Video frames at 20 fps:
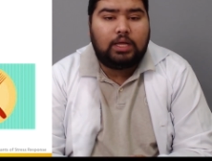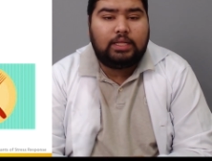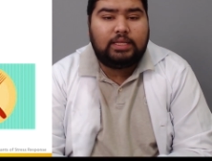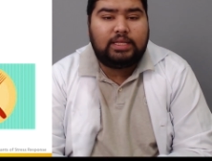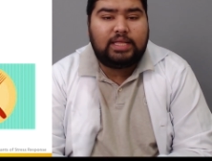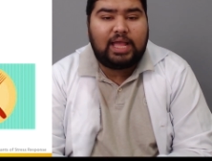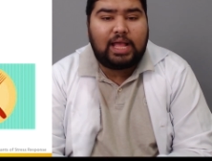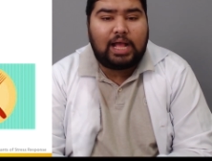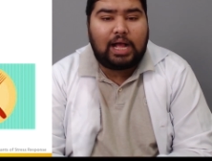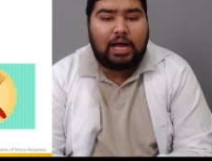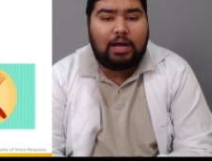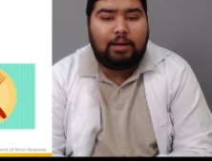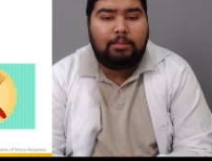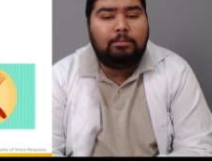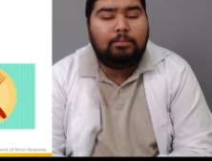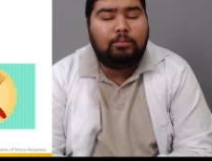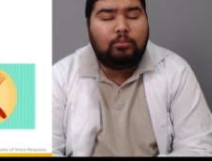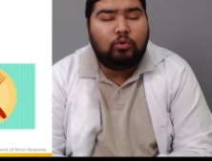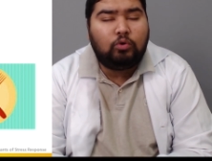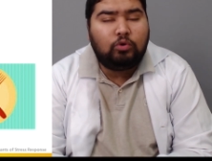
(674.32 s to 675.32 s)
They are
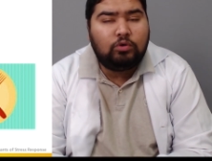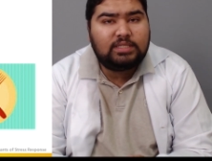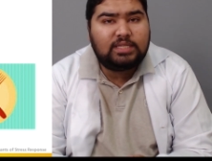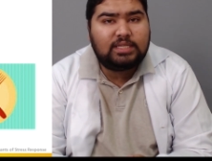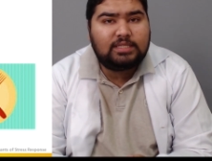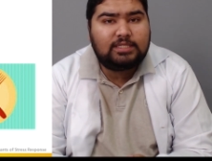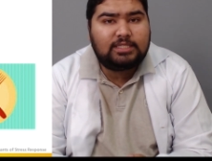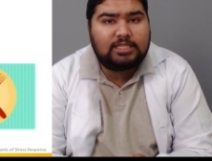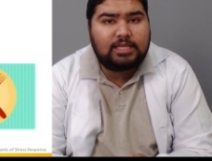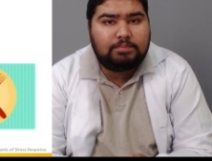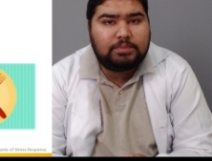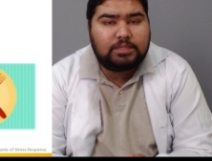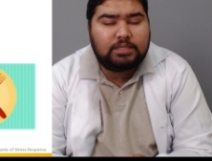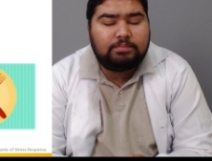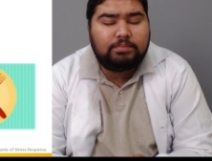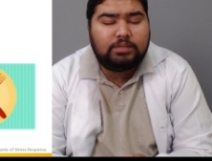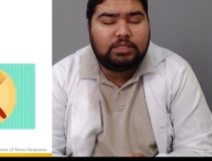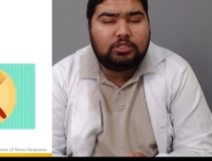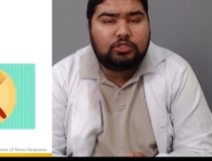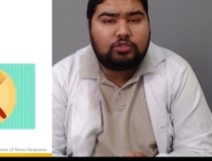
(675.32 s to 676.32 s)
more
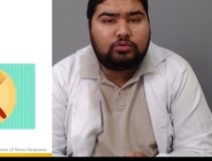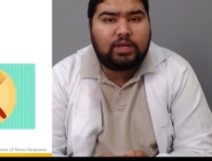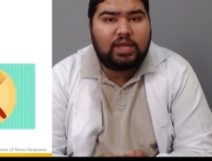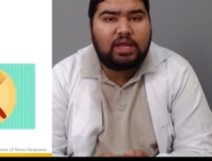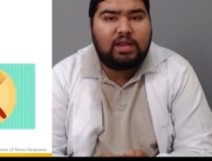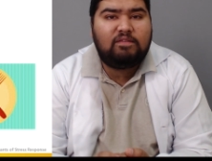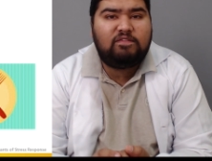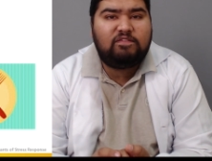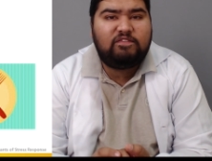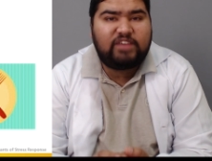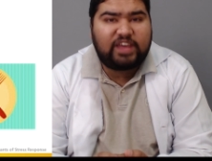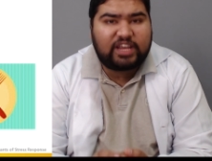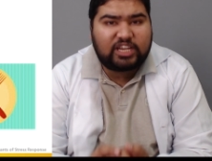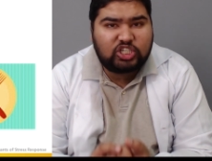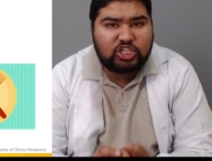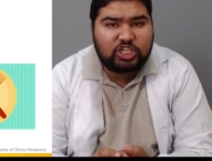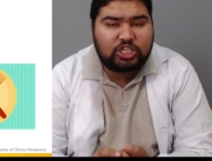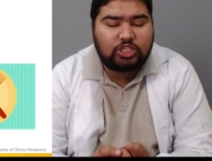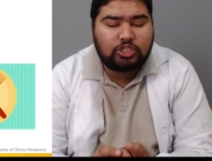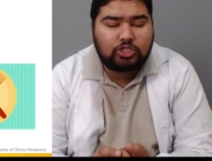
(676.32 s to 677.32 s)
susceptible to
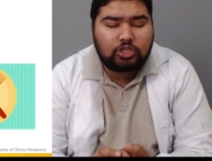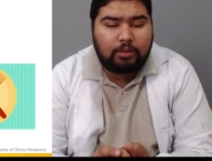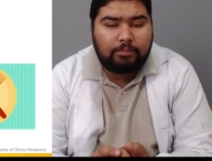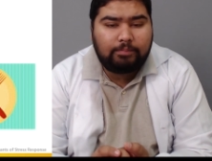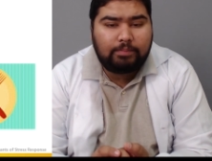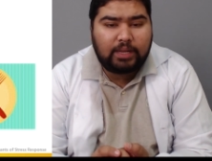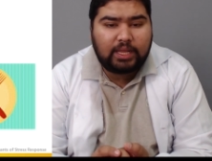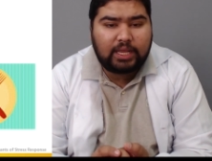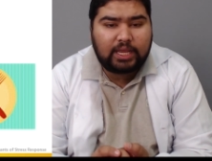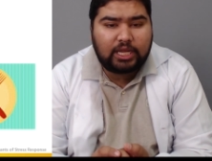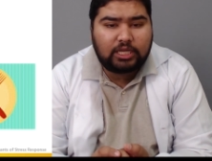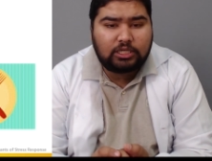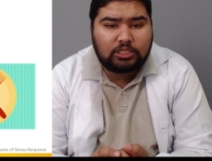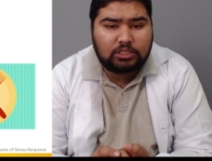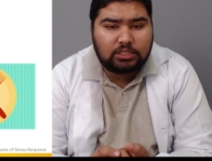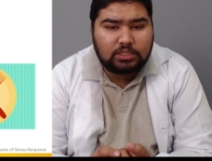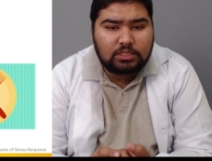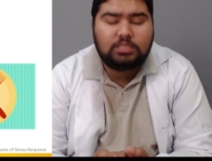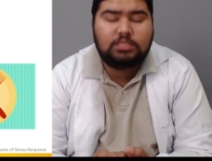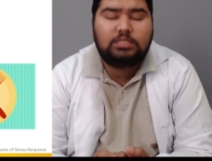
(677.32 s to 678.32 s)
infectious
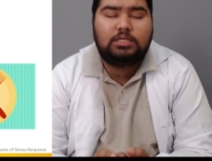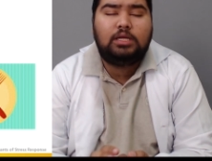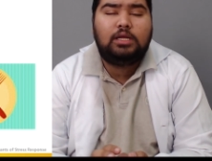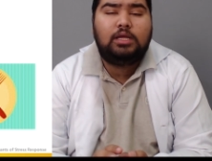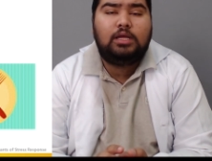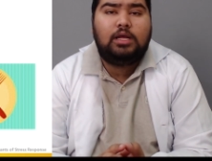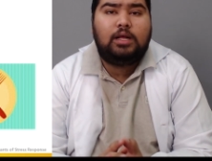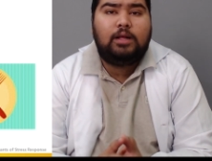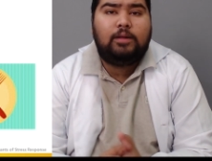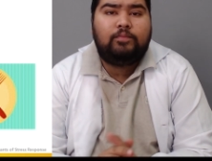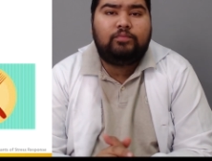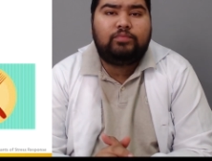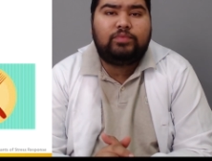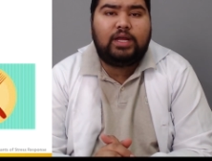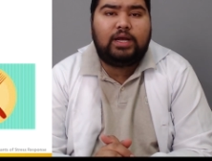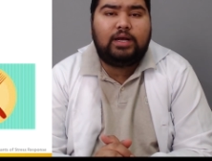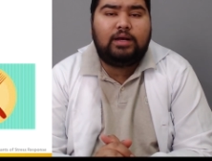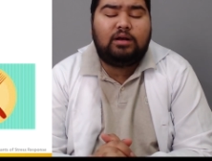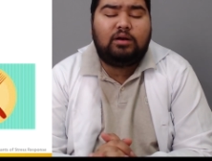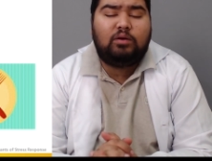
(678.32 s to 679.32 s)
complications.
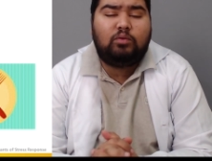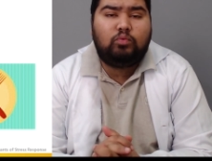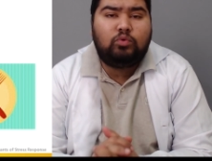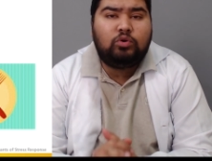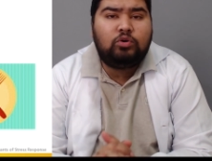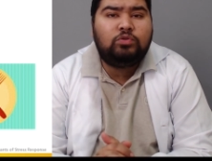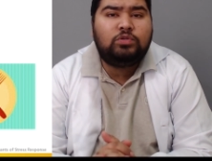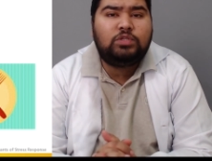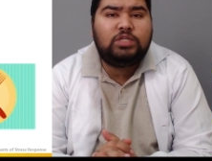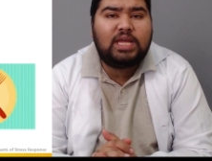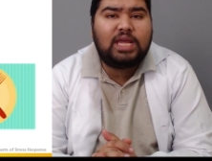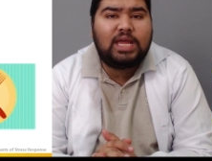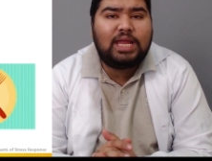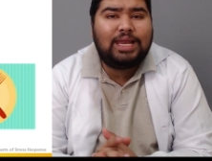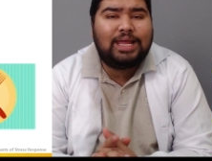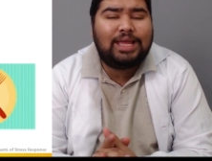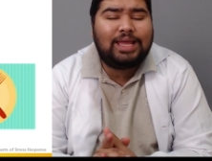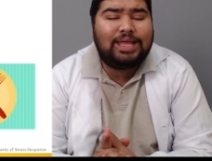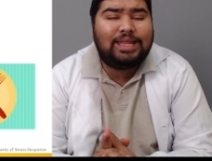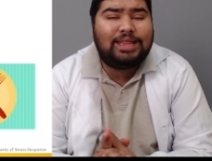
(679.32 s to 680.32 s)
The uh, wound
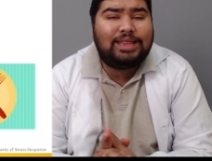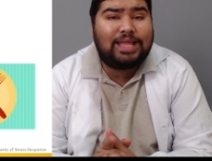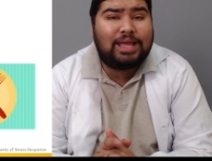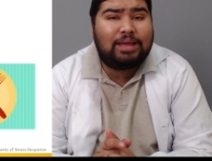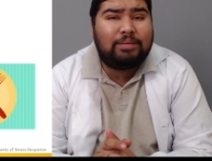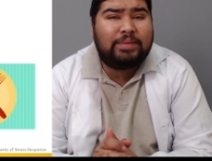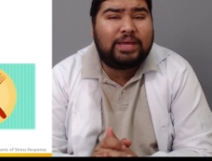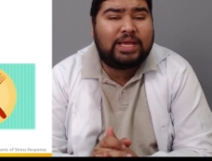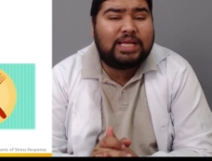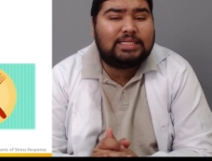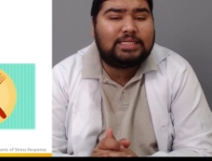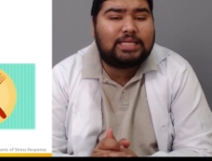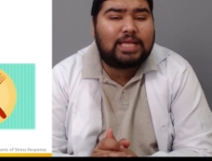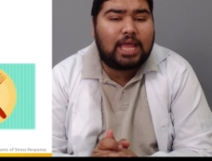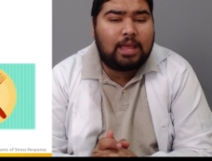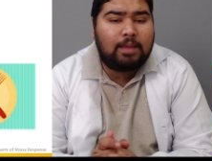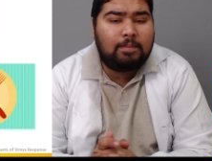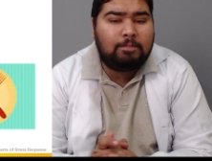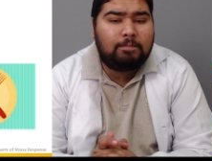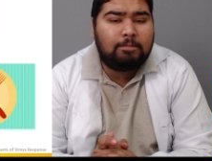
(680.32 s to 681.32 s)
healing in them is
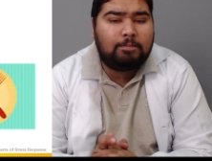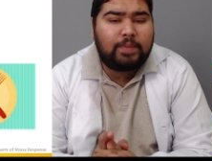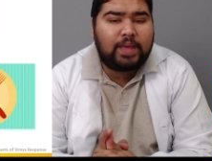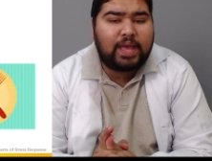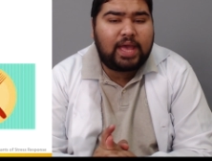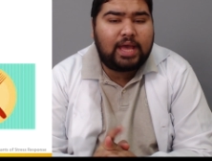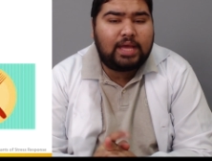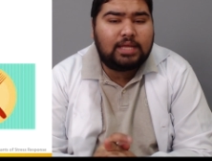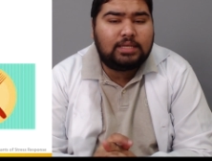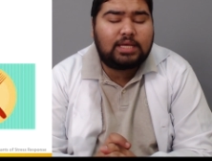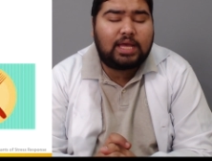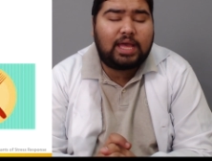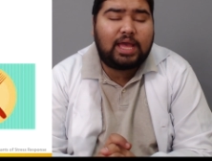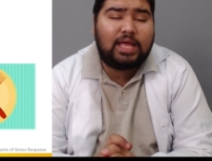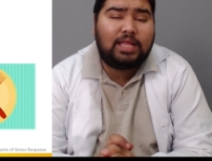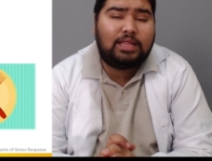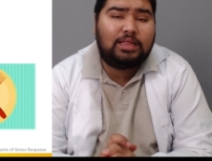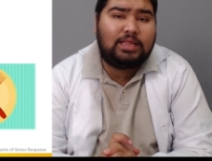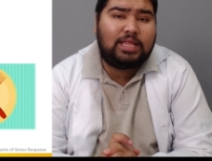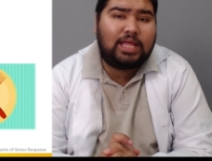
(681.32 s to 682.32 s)
impaired
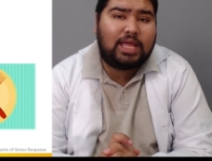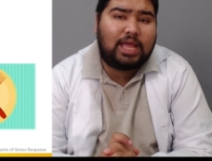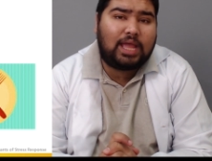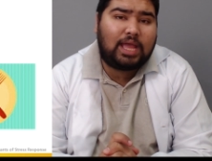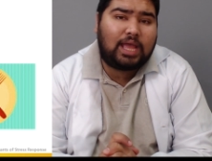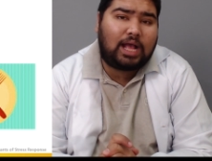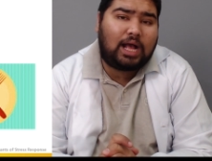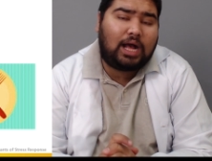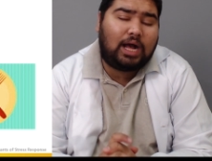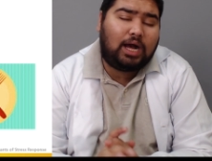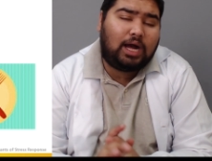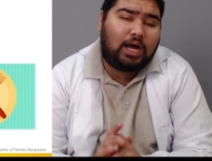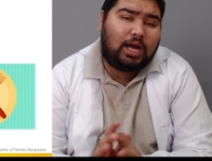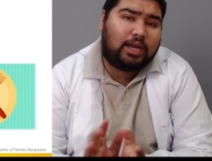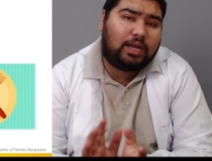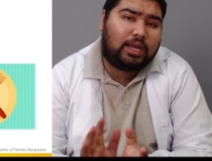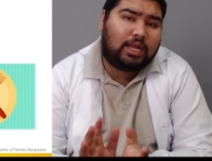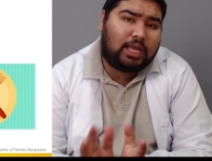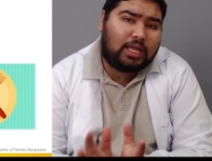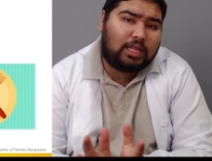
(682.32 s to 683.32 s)
and they
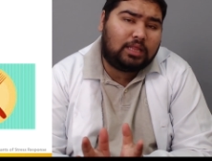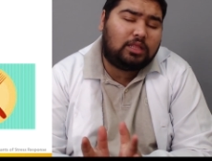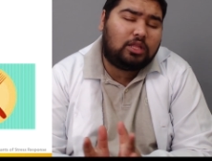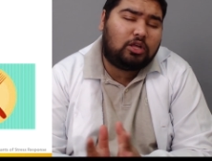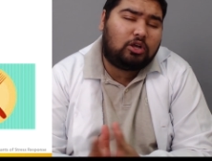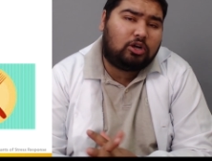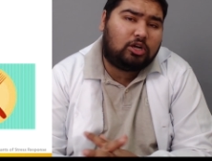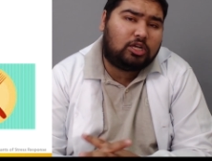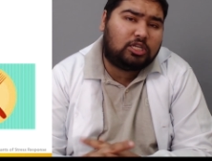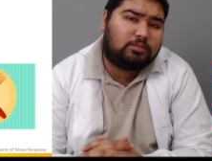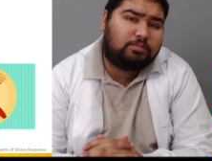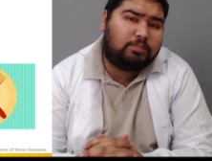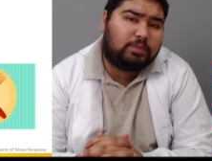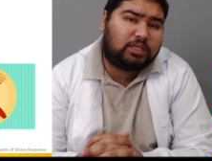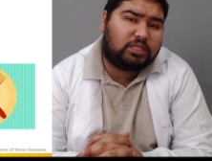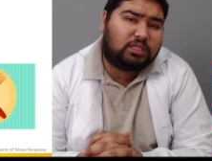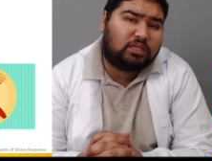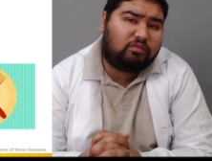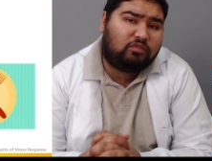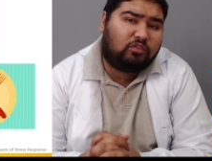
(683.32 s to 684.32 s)
are in the
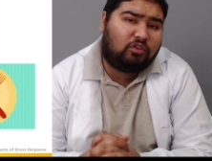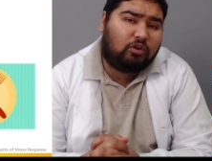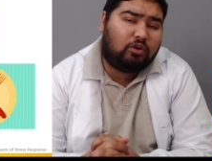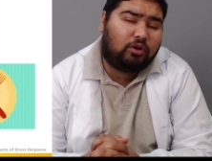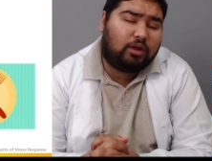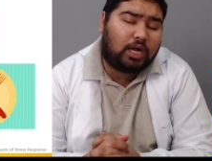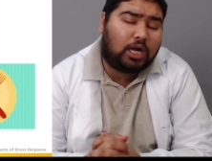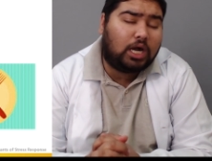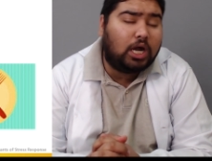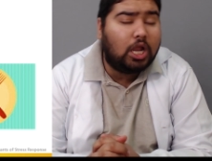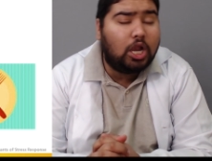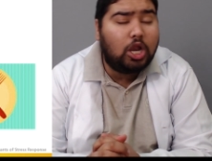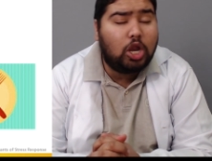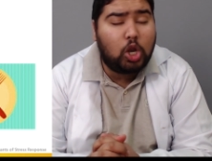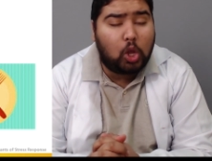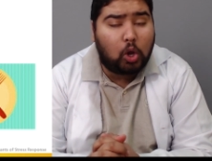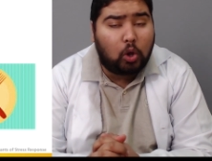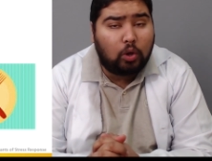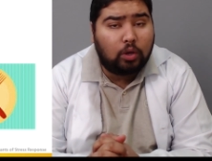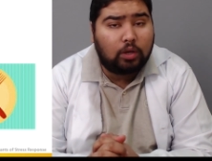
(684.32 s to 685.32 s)
hospital for a
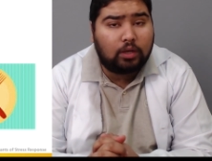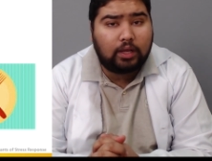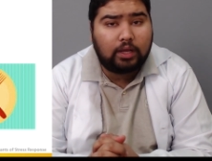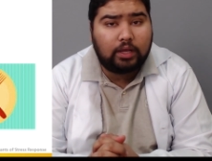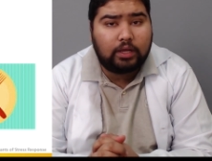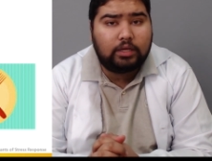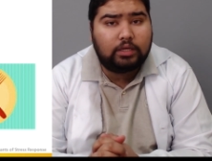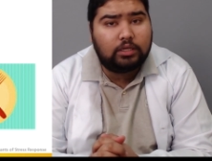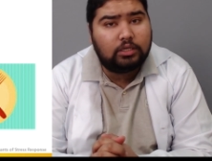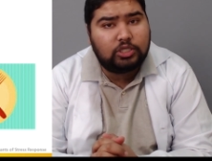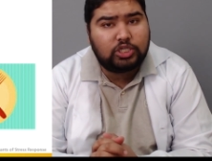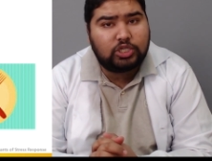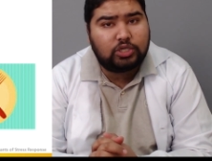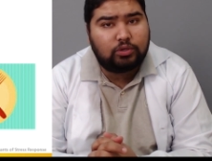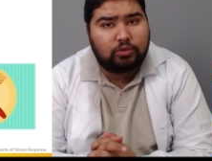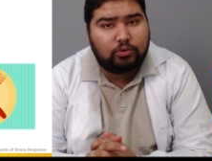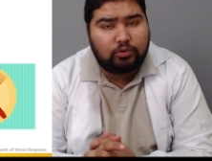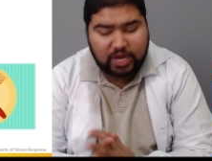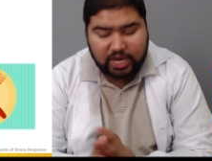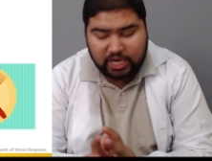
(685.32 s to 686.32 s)
longer
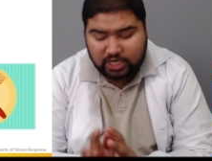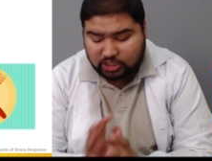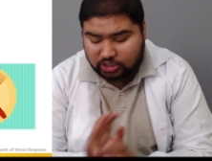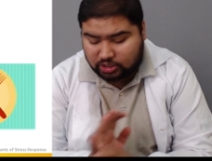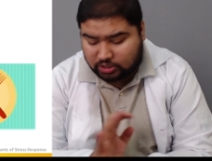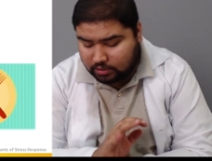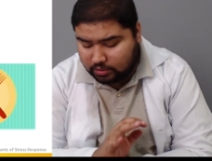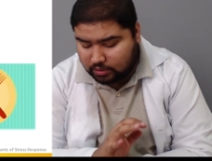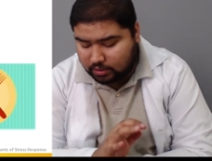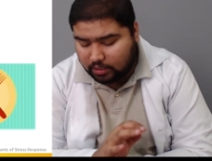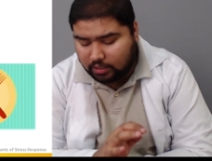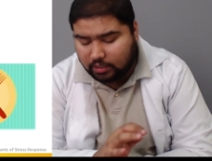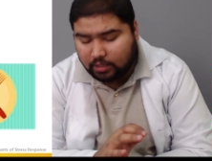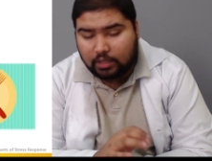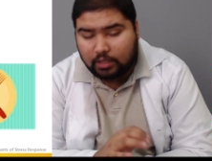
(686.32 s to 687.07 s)
duration.